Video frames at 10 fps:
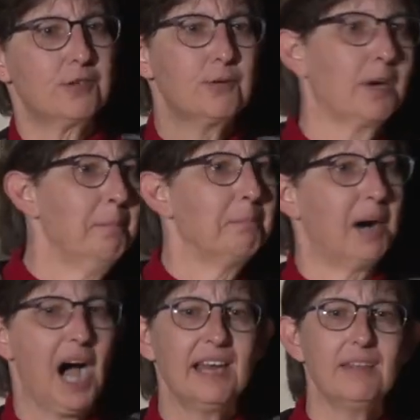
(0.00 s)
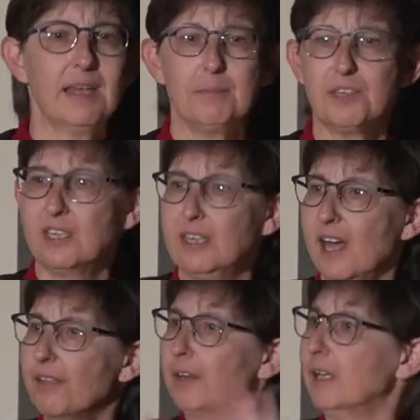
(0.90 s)
to combine them
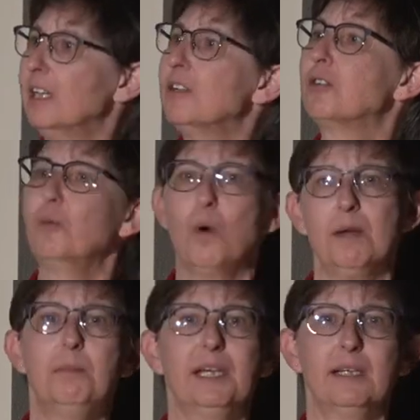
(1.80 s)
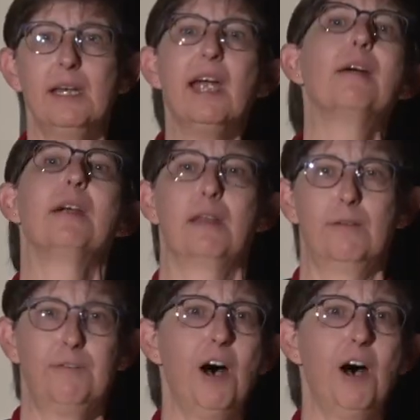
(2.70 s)
together into one big narrative